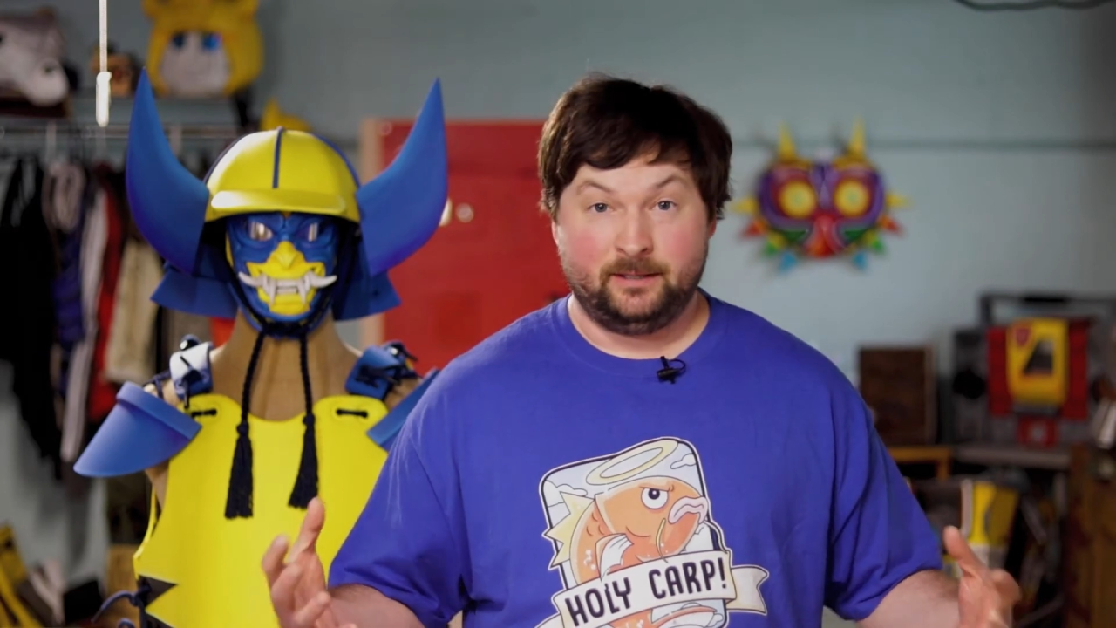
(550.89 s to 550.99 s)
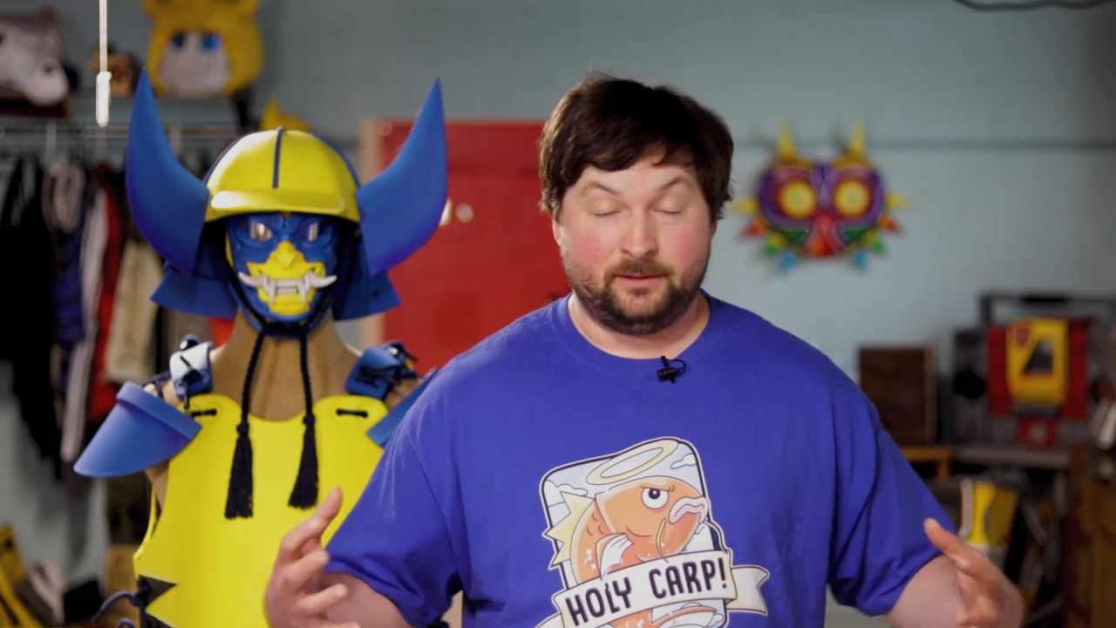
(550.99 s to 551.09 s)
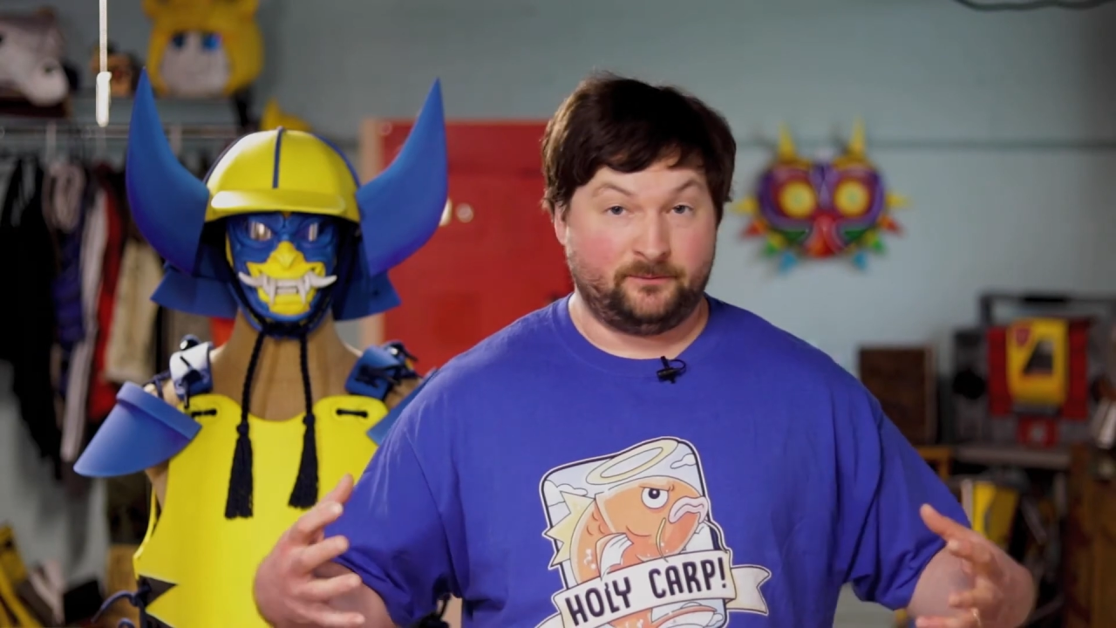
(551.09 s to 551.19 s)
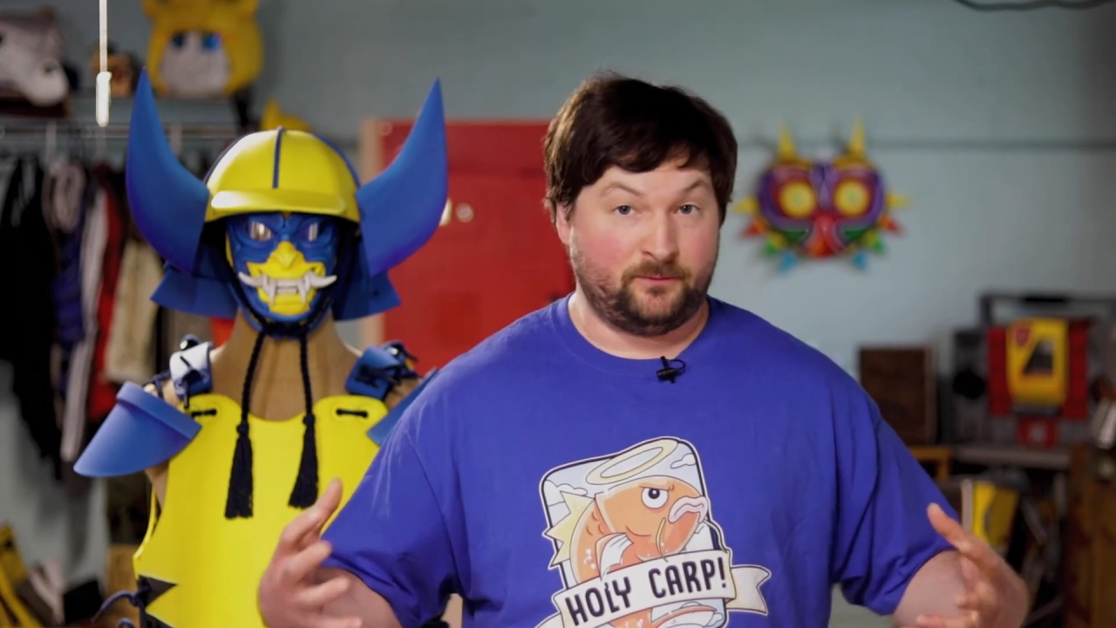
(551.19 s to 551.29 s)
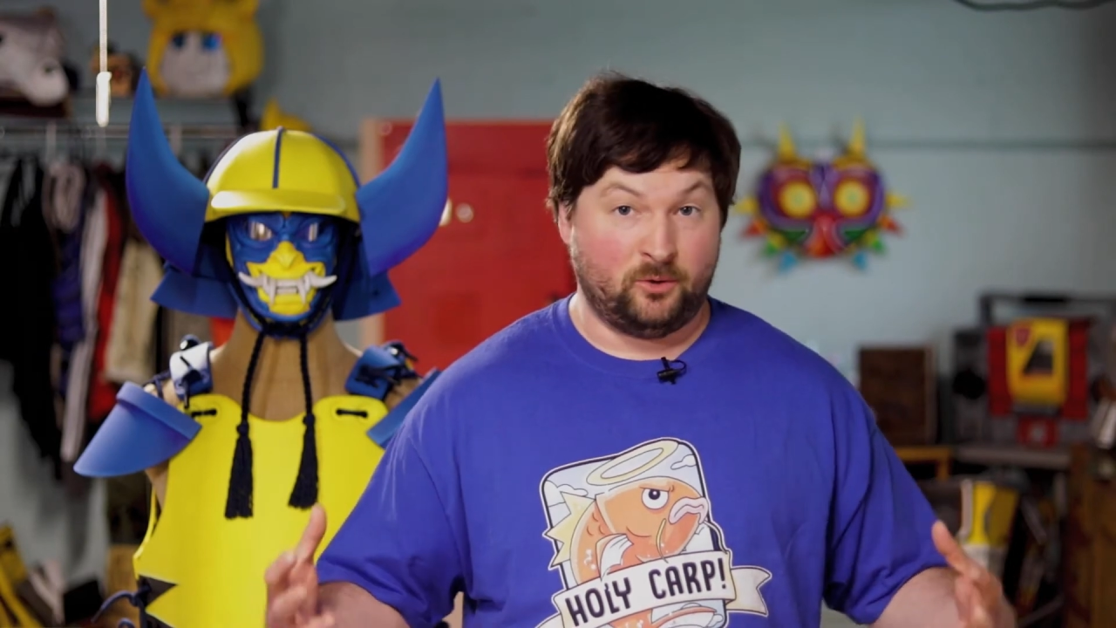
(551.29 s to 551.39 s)
and
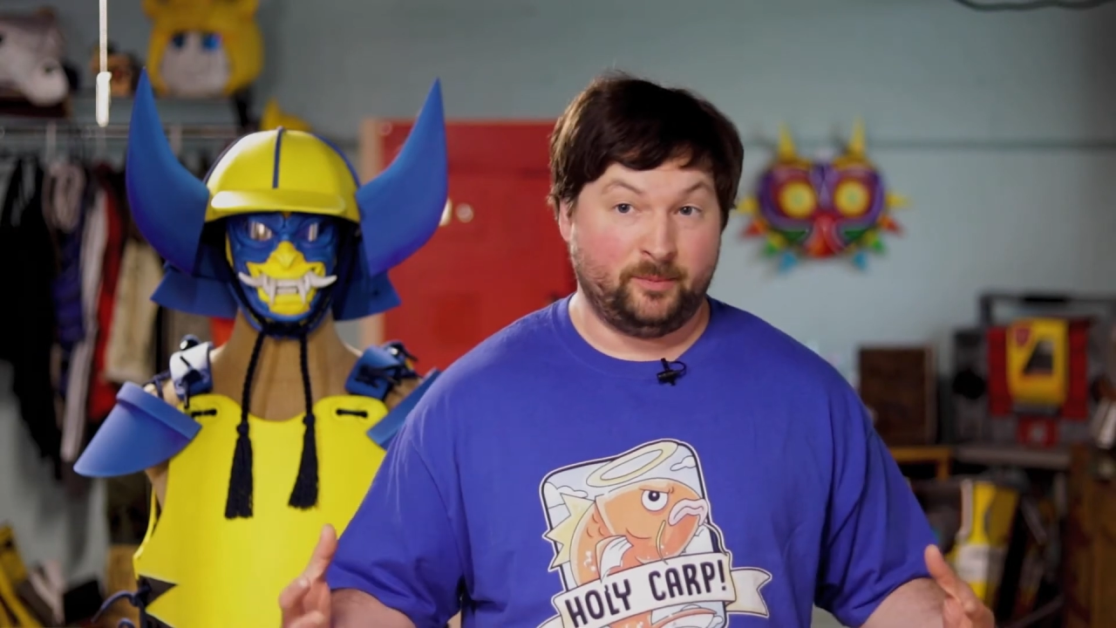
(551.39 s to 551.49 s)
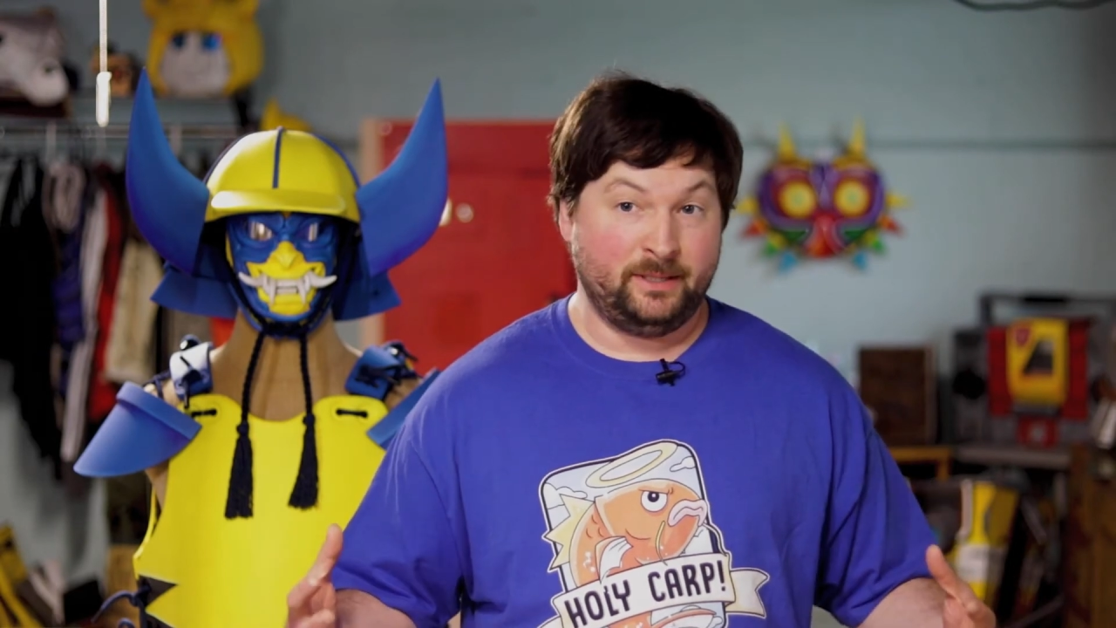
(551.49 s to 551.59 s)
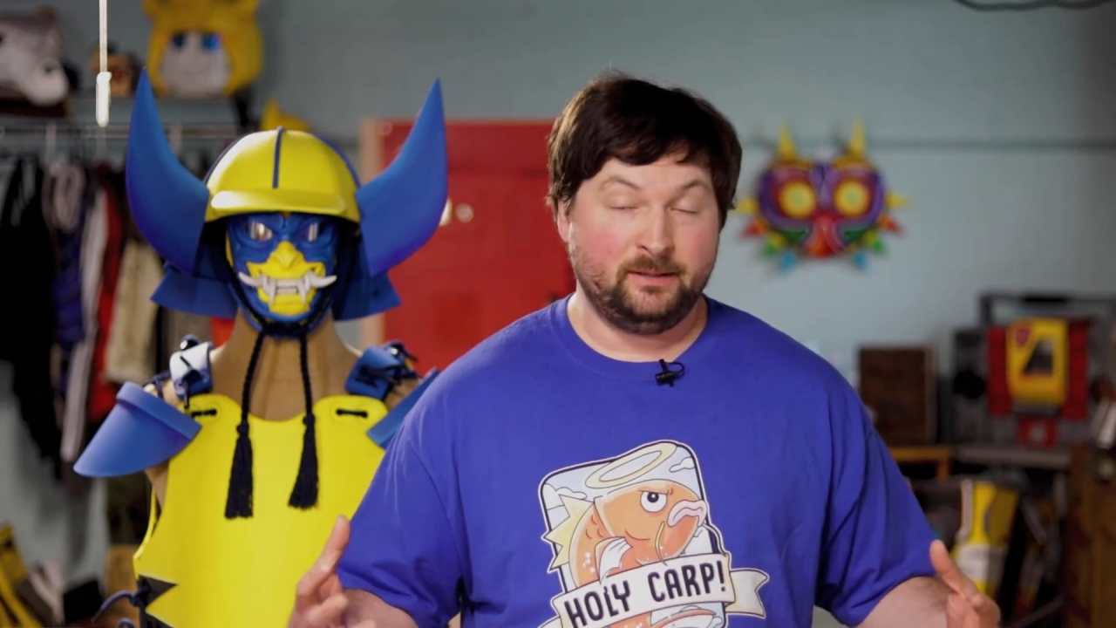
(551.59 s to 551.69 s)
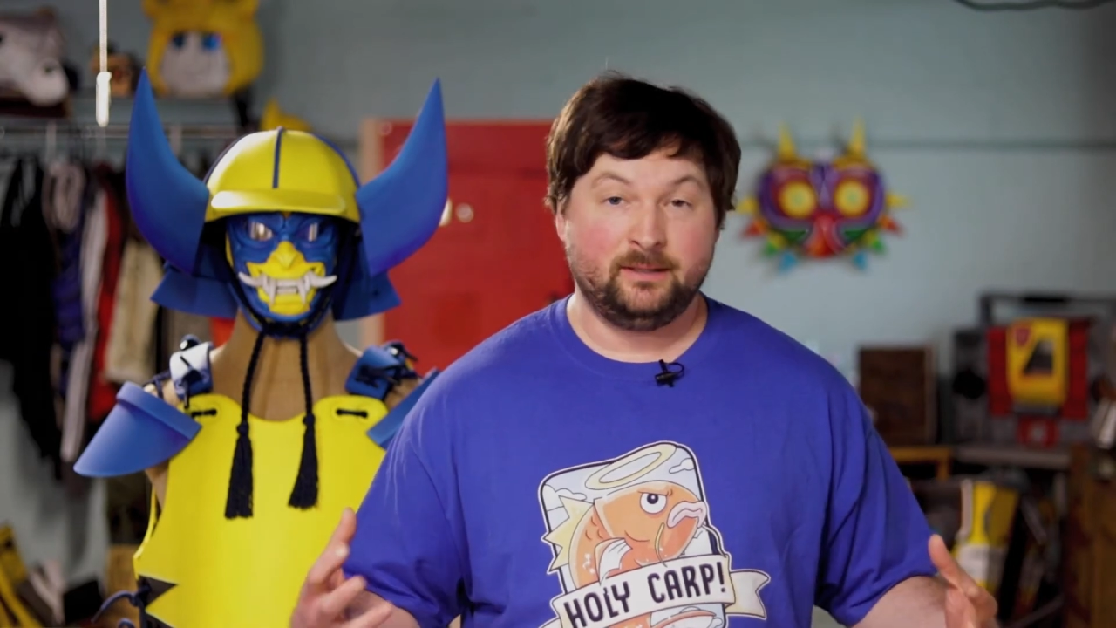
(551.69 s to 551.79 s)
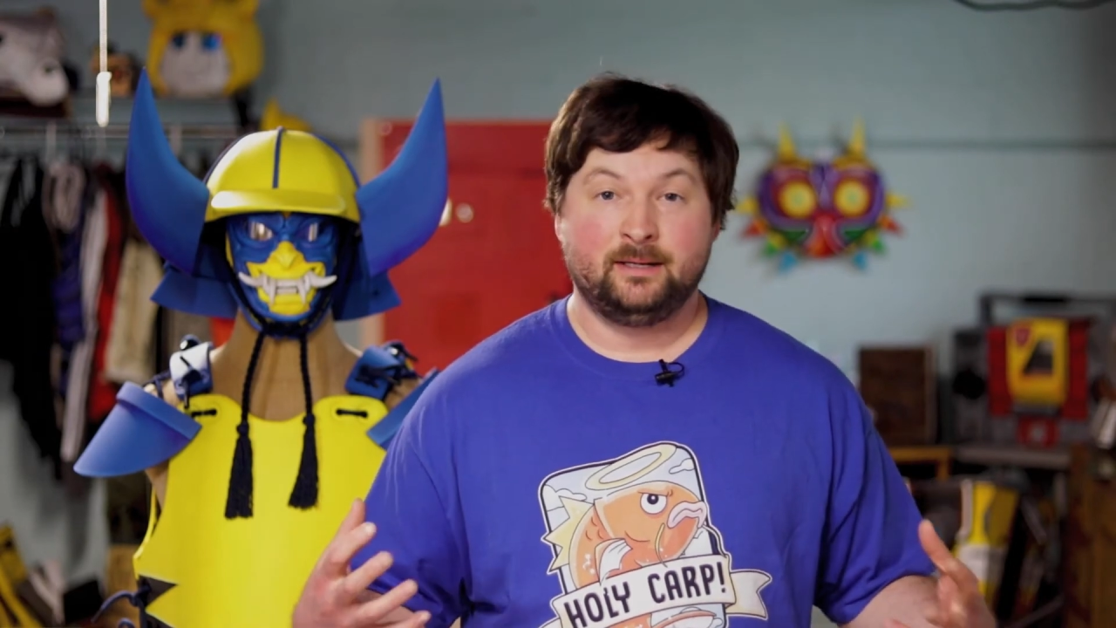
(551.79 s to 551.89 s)
the
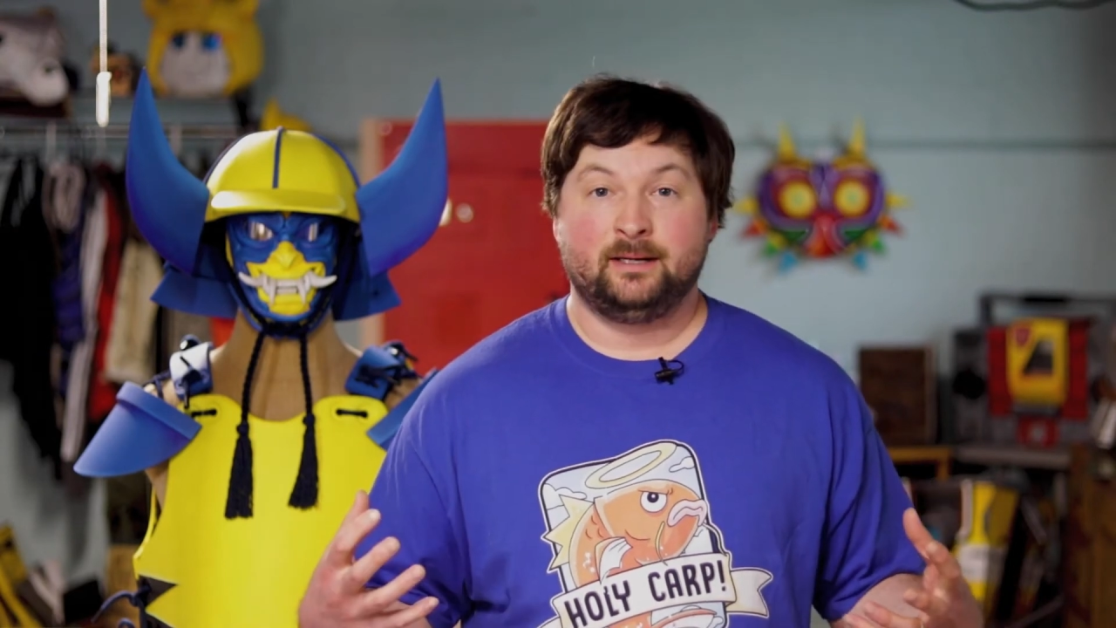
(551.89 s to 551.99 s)
forming,